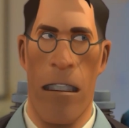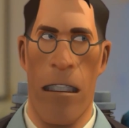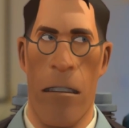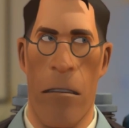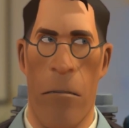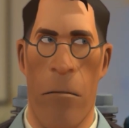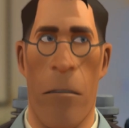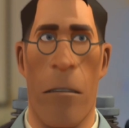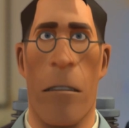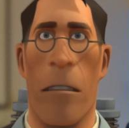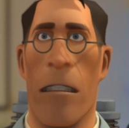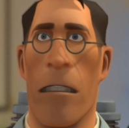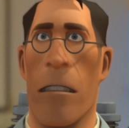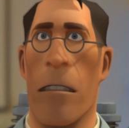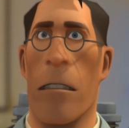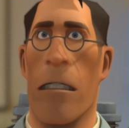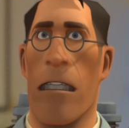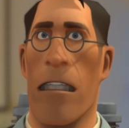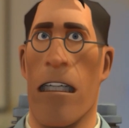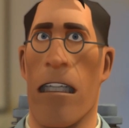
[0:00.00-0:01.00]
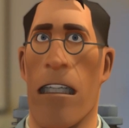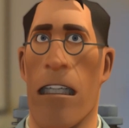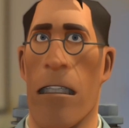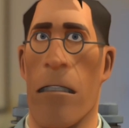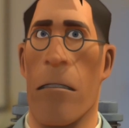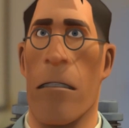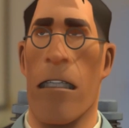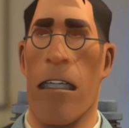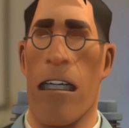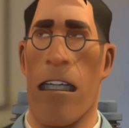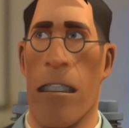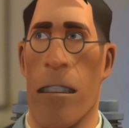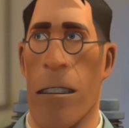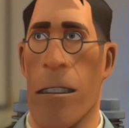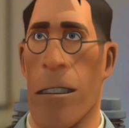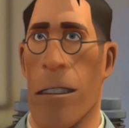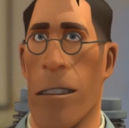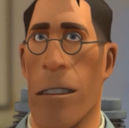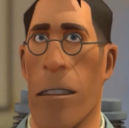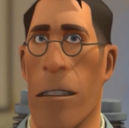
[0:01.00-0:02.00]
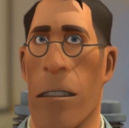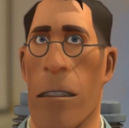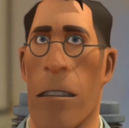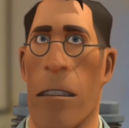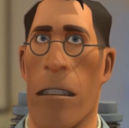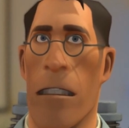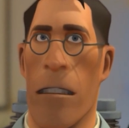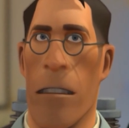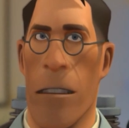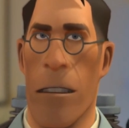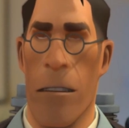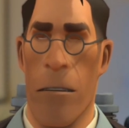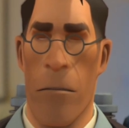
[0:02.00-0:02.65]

My actual notes at this point say, ha ha ha, suck it.